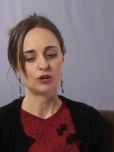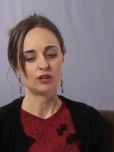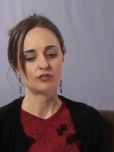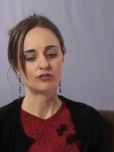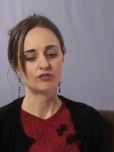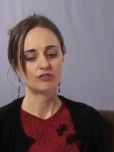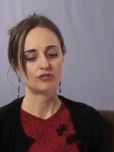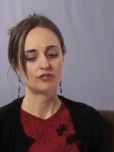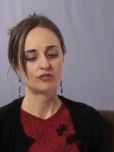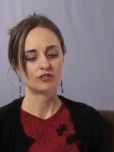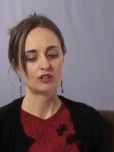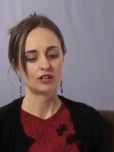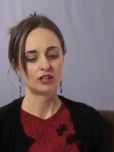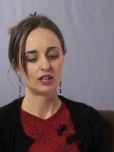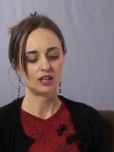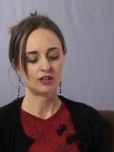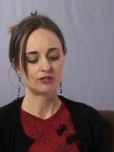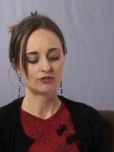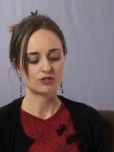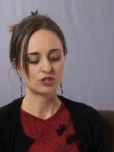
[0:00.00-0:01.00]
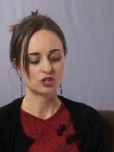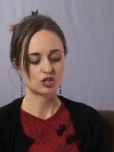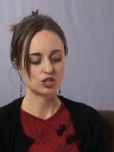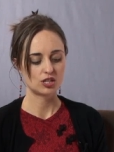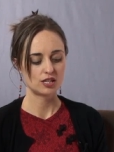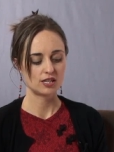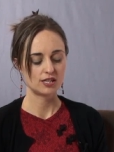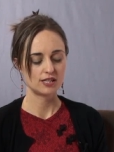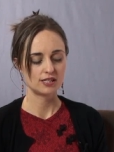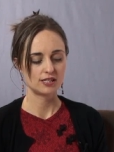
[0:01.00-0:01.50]
If if
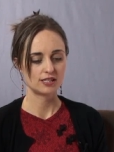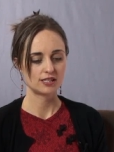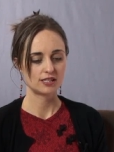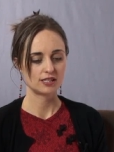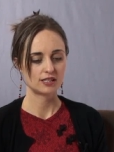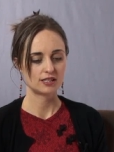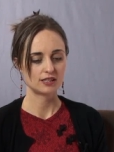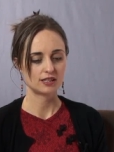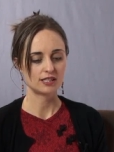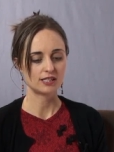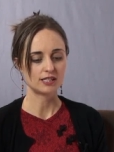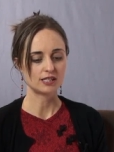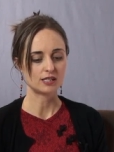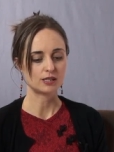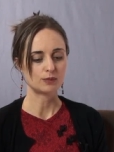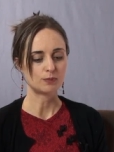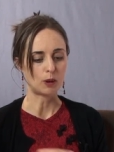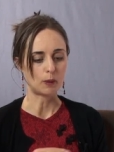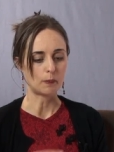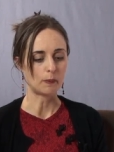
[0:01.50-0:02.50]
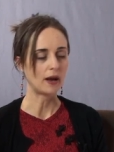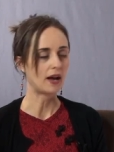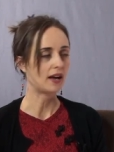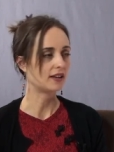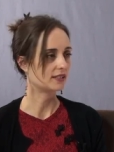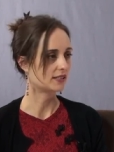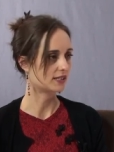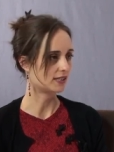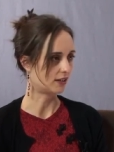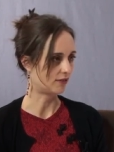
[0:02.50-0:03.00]
she's this is my
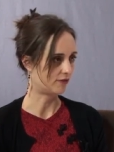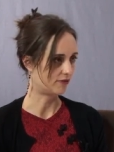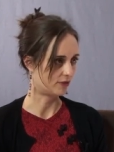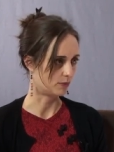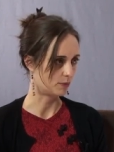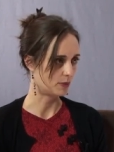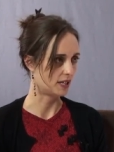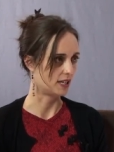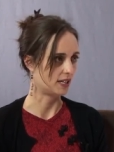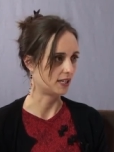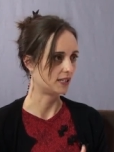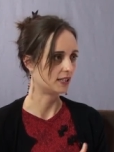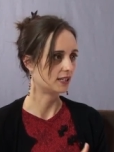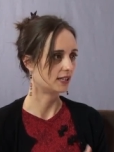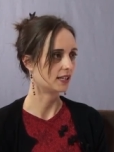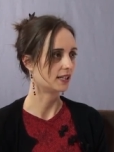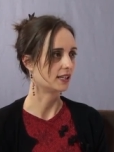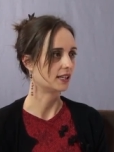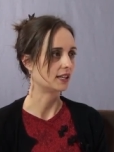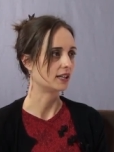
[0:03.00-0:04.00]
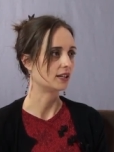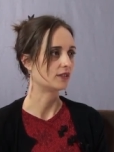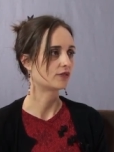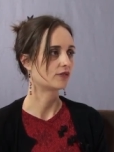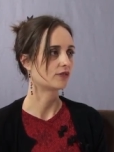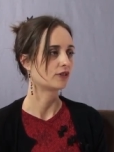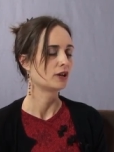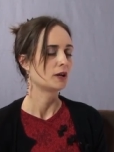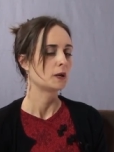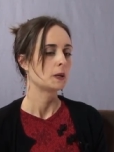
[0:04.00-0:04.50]
partner's love for me, and
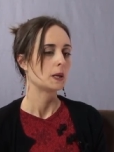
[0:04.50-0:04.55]
if